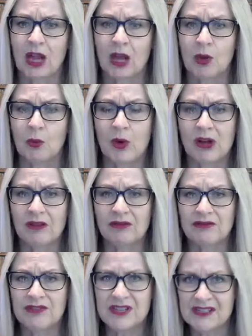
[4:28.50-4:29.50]
Well,
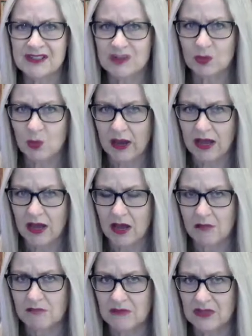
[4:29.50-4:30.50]
this is
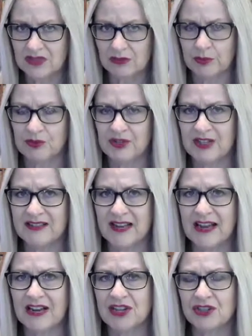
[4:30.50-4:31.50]
where
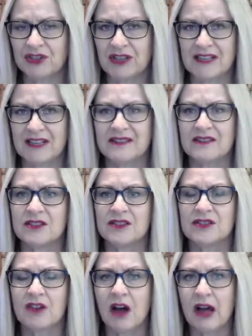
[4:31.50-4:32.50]
misrepresentation is
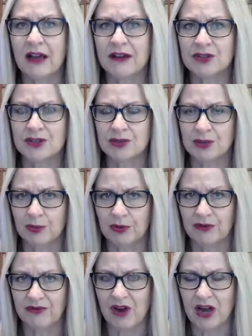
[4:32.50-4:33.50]
designed to
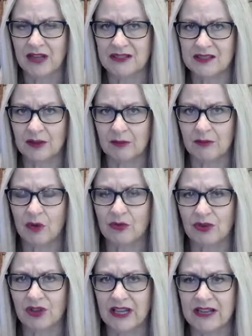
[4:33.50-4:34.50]
provide some
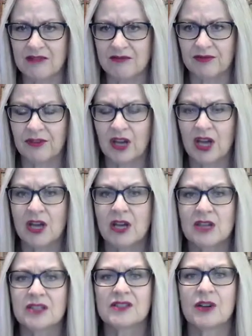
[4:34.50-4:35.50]
relief.
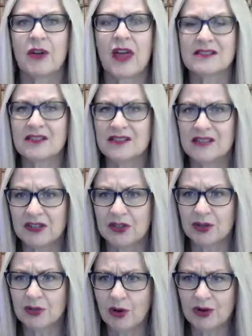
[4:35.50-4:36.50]
So as I said,
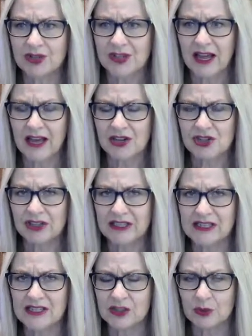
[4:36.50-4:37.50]
you're not actually
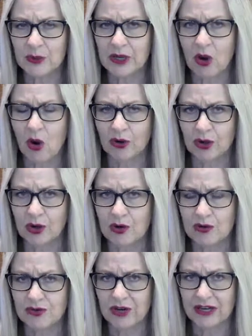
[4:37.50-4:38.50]
suing on a
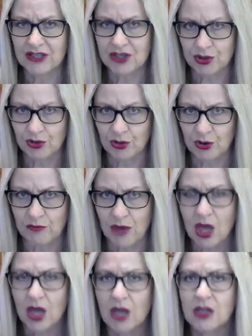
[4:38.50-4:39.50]
contract term.
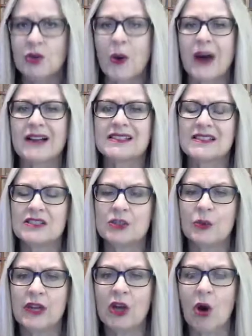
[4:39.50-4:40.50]
You are
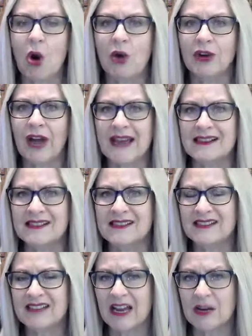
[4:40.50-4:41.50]
suing on a
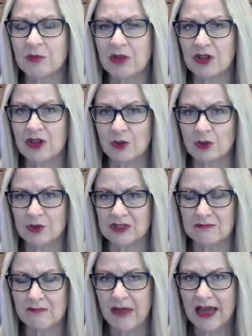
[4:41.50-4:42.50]
statement that
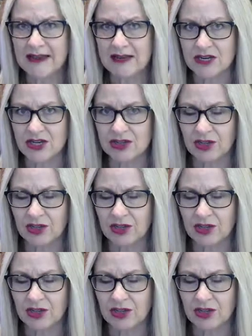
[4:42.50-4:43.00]
was made